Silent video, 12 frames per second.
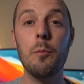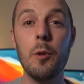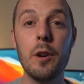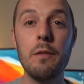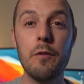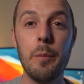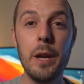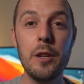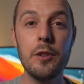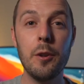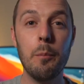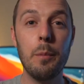more
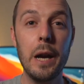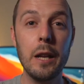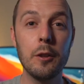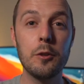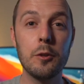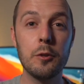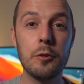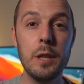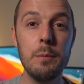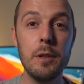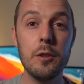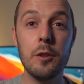information on biological
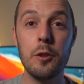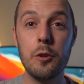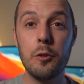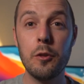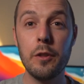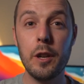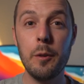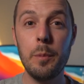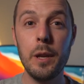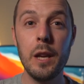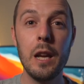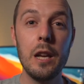treatments and drug therapy,